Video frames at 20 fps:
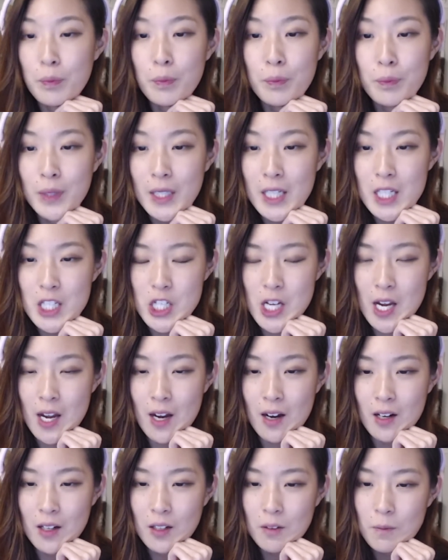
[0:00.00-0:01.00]
bleach
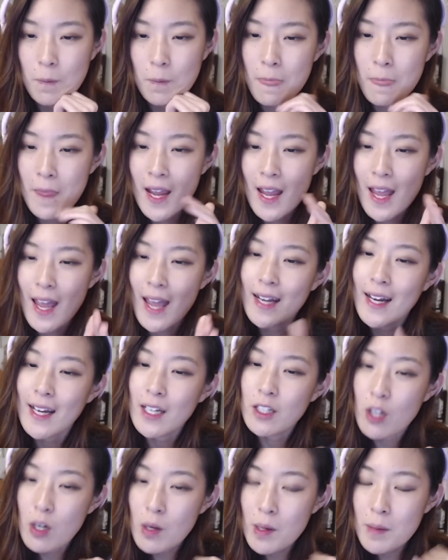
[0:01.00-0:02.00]
hair, and I
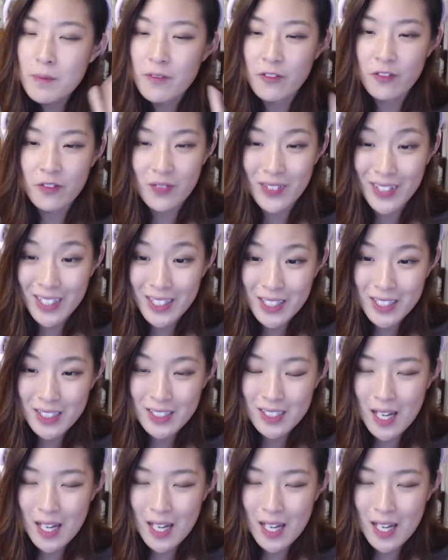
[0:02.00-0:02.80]
know I'm a fetus,